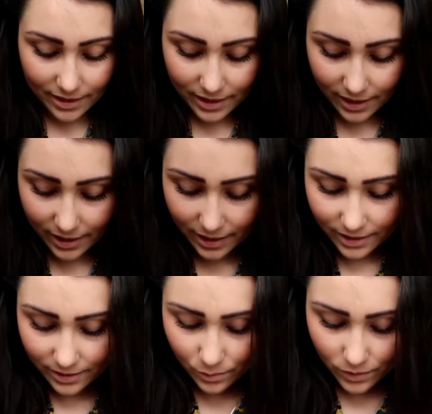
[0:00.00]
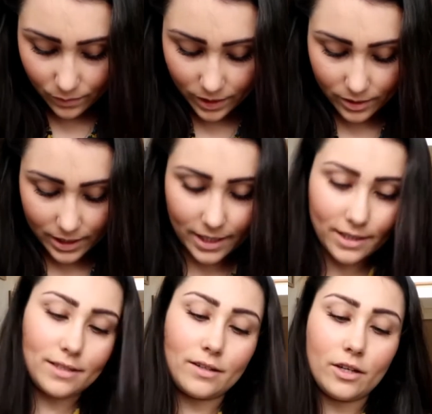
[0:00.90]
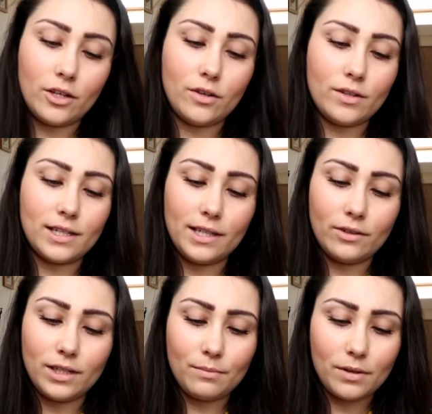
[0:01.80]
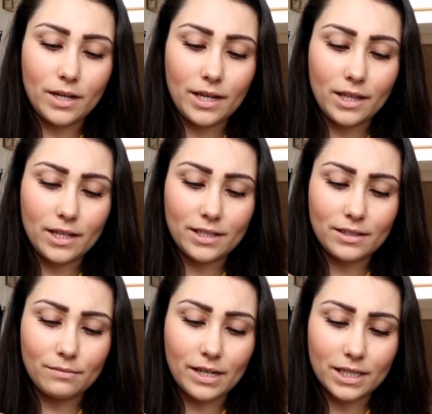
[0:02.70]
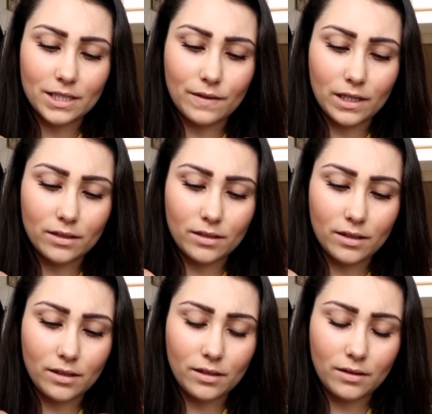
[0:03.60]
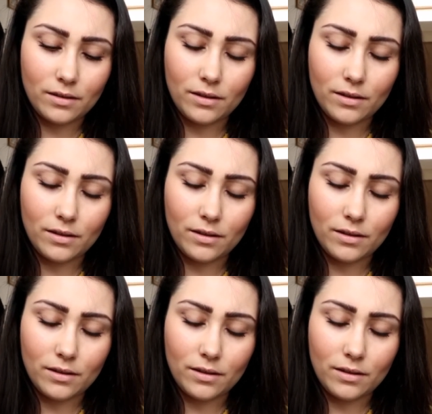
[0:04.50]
And then what have we got next? I use a little lip liner. This is a Max Factor